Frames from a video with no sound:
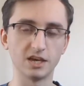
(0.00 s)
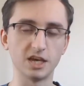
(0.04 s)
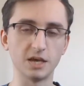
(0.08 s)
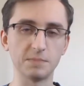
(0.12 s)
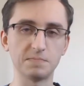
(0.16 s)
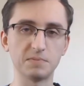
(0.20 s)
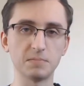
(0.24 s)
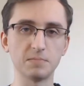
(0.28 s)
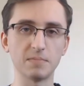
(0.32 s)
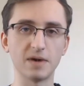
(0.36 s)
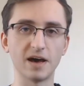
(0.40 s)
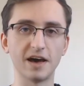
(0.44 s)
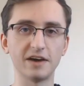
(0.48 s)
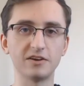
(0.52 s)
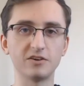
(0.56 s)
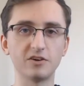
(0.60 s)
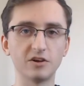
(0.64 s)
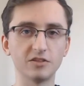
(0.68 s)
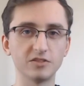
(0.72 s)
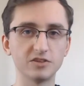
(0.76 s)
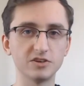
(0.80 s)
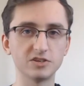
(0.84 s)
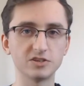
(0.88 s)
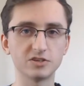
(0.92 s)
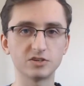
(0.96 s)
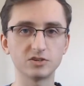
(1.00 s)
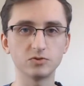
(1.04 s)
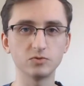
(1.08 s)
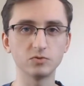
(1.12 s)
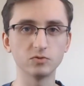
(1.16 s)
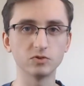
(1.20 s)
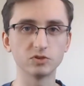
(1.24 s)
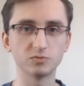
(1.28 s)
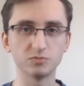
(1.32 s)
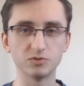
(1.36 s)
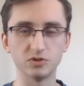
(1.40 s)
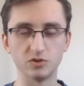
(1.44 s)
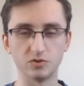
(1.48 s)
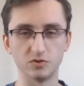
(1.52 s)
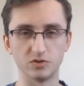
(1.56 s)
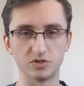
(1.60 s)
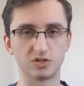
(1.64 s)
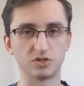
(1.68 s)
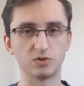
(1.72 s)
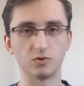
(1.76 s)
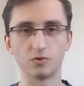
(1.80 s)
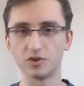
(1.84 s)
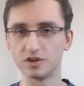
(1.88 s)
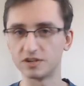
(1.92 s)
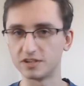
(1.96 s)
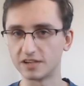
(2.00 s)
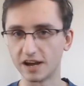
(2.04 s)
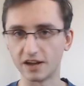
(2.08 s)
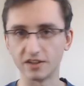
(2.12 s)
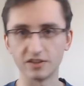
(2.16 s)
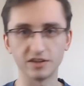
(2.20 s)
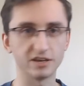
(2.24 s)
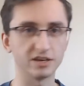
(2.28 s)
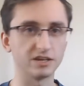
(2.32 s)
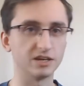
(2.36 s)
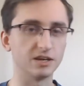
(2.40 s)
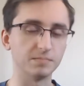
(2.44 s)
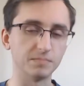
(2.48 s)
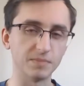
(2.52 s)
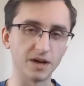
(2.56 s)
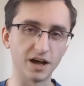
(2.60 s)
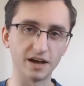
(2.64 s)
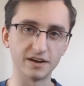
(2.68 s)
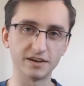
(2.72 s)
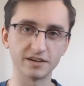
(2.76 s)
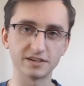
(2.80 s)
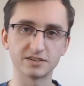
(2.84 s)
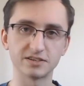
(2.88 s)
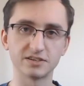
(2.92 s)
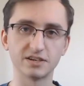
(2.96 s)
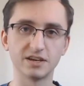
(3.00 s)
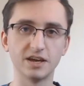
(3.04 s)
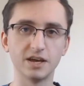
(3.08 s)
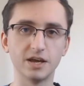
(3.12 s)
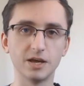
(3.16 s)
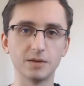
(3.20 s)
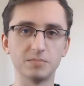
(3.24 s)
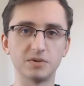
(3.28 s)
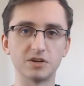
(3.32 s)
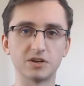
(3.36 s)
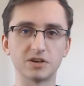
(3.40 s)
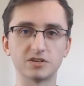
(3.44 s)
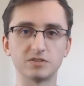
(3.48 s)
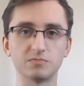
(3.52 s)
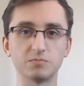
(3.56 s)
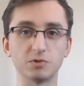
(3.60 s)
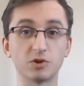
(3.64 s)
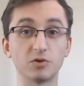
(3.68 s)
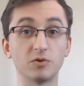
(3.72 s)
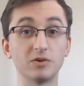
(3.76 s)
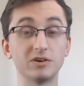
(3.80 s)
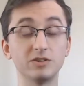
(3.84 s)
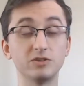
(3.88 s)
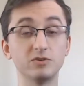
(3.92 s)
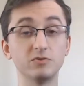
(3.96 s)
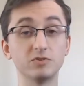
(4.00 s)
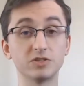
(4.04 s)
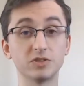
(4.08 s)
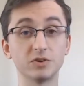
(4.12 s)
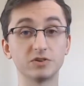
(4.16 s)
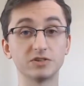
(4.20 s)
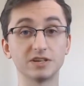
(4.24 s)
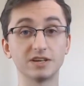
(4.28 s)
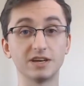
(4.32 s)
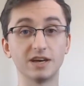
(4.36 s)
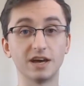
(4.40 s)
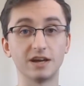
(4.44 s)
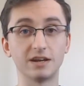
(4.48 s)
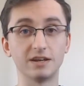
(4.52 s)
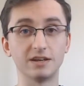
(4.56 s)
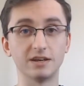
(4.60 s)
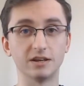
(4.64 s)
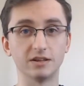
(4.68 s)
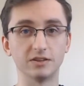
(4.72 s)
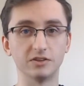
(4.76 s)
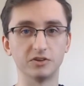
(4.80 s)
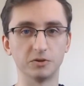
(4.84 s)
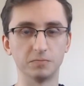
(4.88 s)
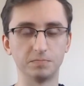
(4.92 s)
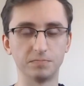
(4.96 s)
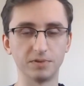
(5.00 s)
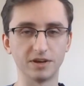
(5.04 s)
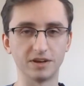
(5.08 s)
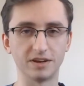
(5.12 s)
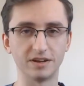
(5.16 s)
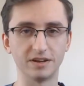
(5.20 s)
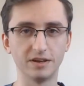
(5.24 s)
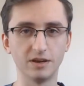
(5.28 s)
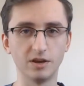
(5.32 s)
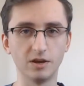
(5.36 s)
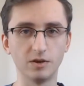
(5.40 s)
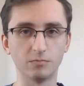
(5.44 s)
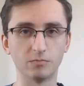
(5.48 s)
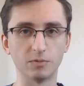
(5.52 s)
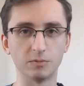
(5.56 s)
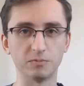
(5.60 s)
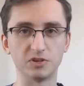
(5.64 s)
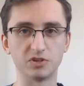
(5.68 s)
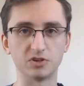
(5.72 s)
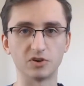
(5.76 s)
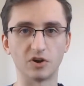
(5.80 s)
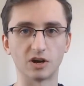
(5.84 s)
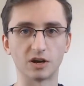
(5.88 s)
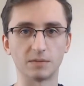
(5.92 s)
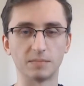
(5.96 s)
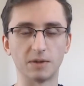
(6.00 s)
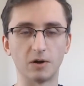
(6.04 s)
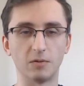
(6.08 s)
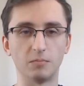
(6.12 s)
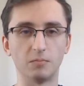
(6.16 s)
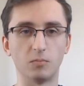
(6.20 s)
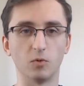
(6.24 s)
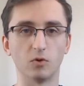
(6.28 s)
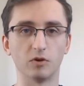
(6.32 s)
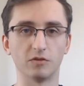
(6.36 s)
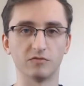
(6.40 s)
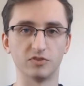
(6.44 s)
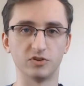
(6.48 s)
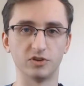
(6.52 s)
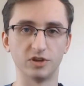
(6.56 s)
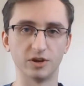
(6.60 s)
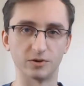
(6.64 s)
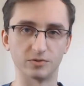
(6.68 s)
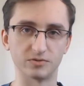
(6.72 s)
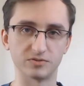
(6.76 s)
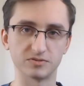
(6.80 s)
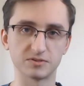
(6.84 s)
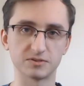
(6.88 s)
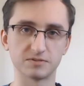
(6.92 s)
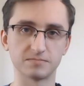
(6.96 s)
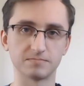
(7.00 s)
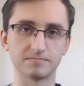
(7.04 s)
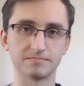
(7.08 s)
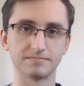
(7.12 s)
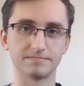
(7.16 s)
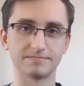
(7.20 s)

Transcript: Keep in mind all these tools we use, storytelling and mnemonics, because we're going to use those again in a little bit when we talk about more of the notes.